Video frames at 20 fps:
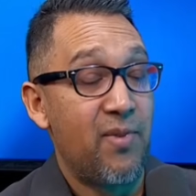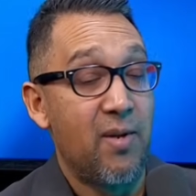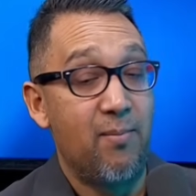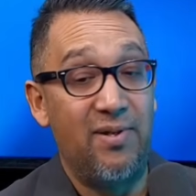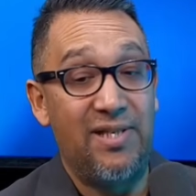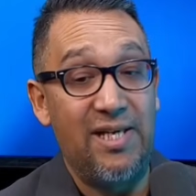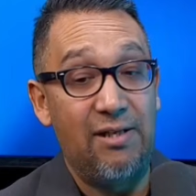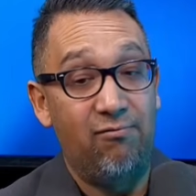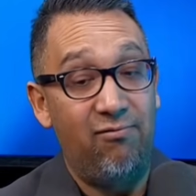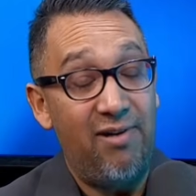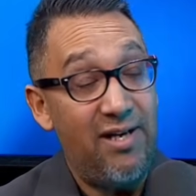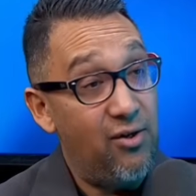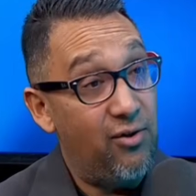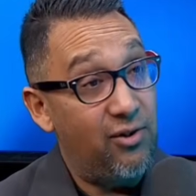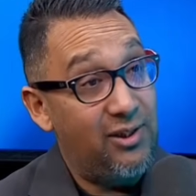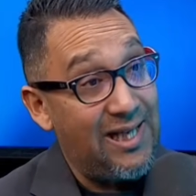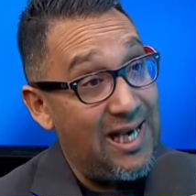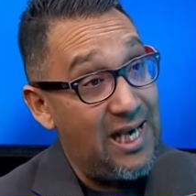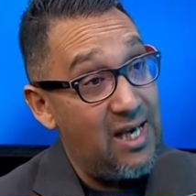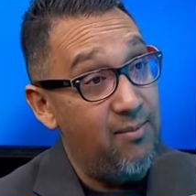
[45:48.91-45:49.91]
But then Renaud
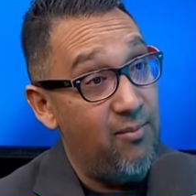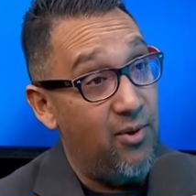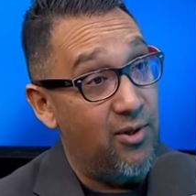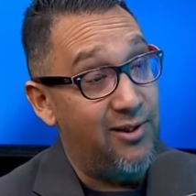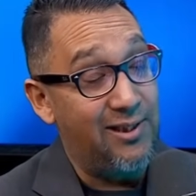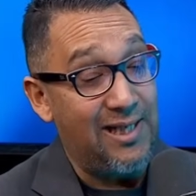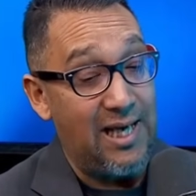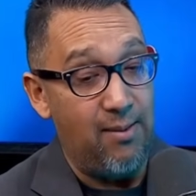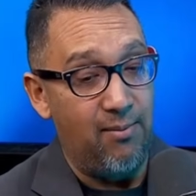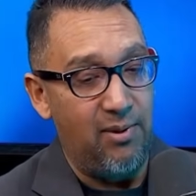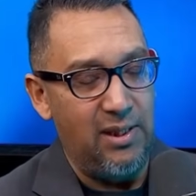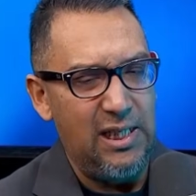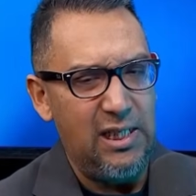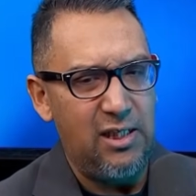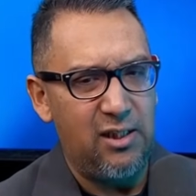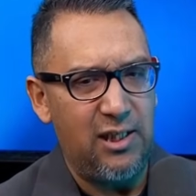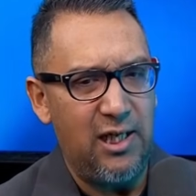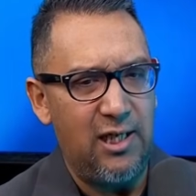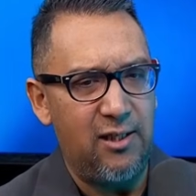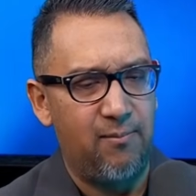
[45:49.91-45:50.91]
Camus came and he
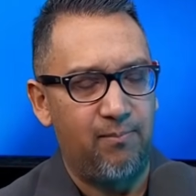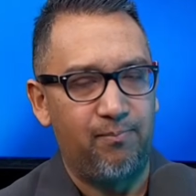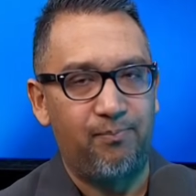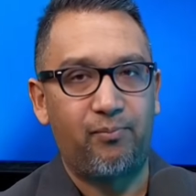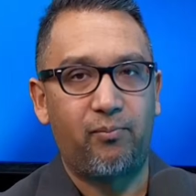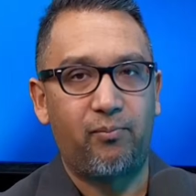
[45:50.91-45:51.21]
said,